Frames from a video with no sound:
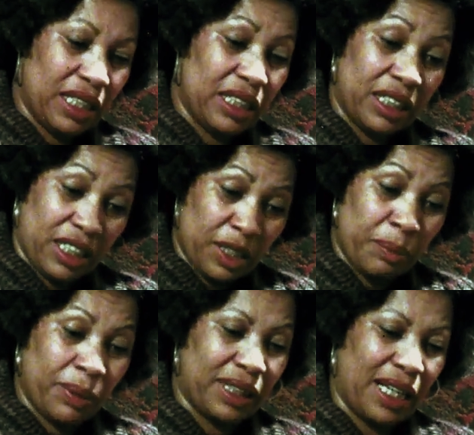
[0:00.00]
She
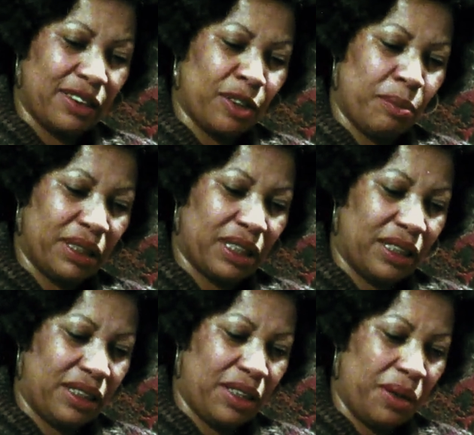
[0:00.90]
just put down some
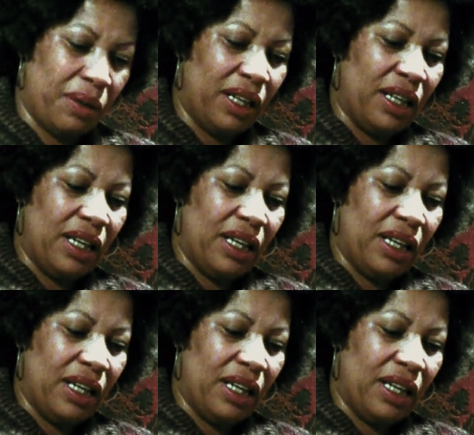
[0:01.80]
biscuit dough